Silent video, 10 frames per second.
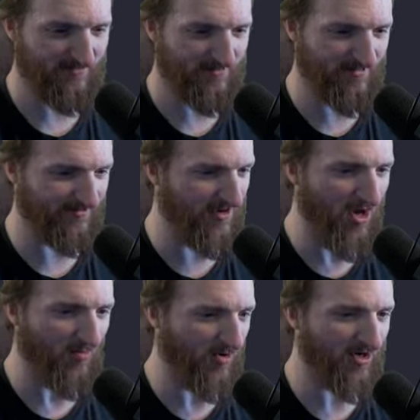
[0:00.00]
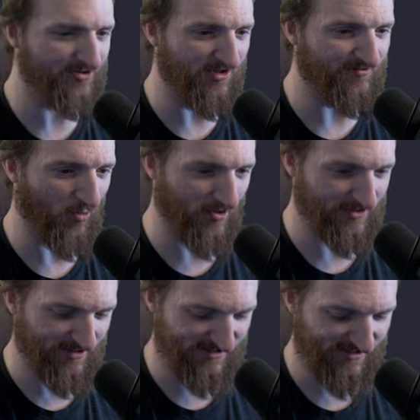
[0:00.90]
We're going to do forty.
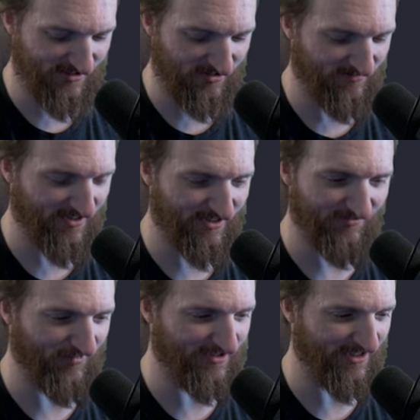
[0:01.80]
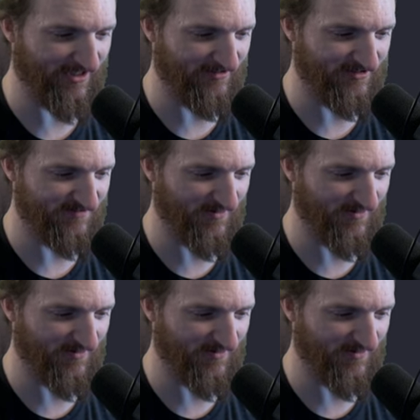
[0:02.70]
This is going to be ridiculous,